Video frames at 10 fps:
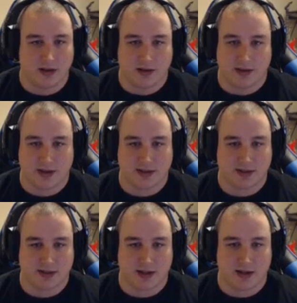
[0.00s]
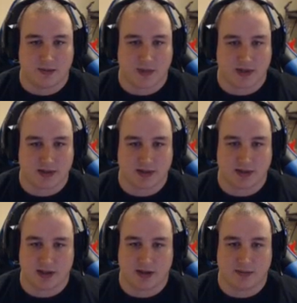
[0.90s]
That's the same. That's the
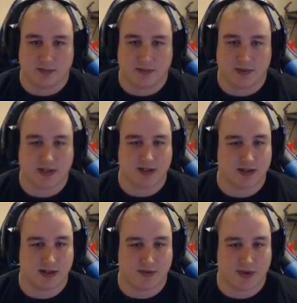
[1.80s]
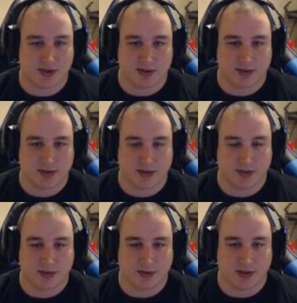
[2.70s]
same. This is different.
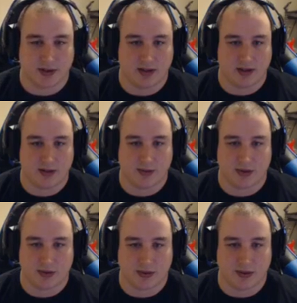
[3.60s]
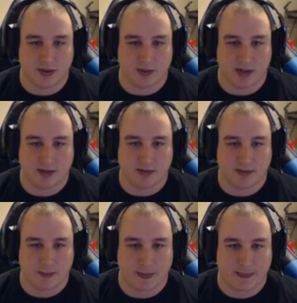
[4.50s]
So in here we threw the Kutum in.
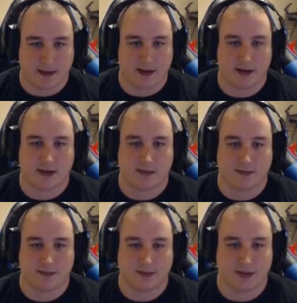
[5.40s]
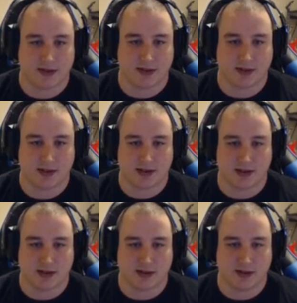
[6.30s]
It's still got
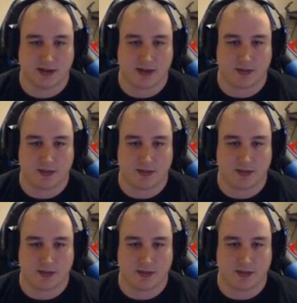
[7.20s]
the two same